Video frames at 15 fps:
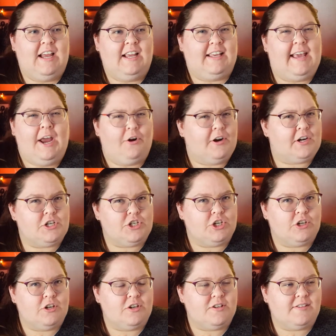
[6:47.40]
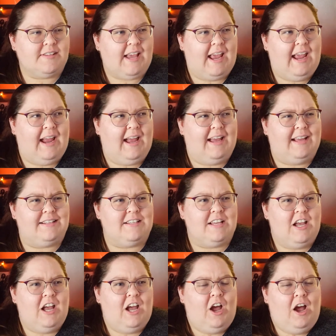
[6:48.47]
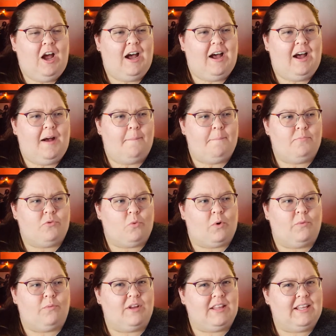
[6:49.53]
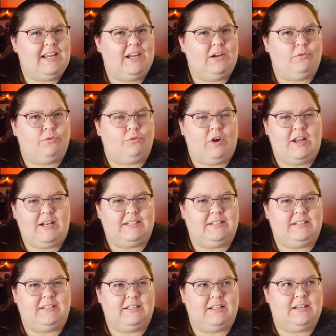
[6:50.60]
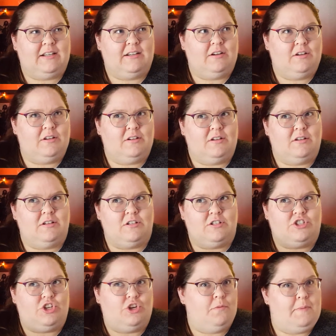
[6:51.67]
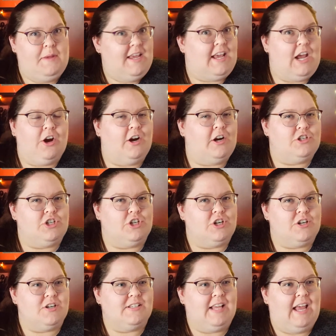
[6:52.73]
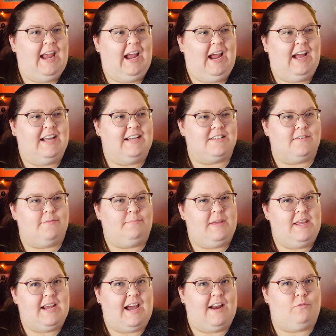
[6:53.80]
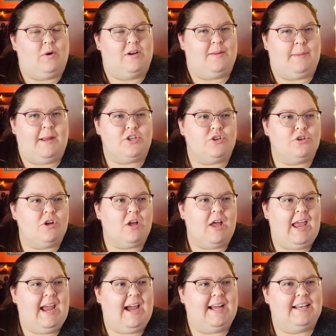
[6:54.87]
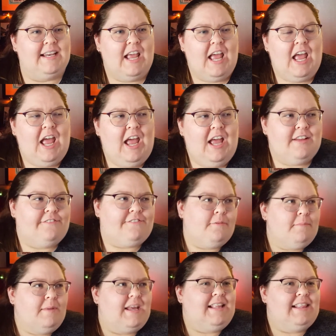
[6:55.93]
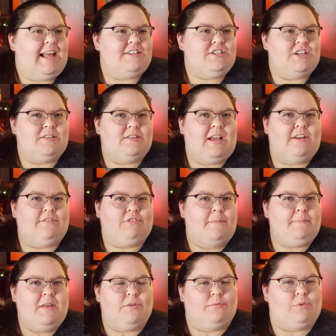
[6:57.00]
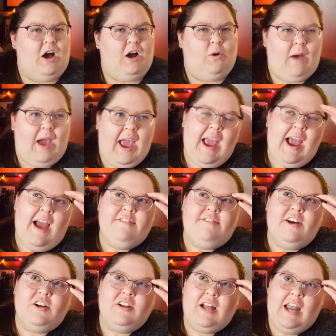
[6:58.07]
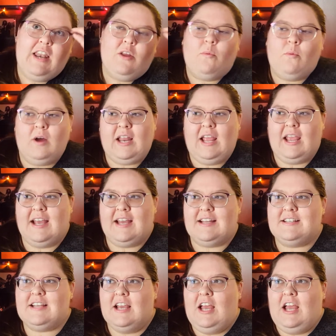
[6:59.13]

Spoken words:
caricatures and were really written to be caricatures and be kind of one-dimensional. And for me, that just kind of rubbed me the wrong way. I felt on the one hand,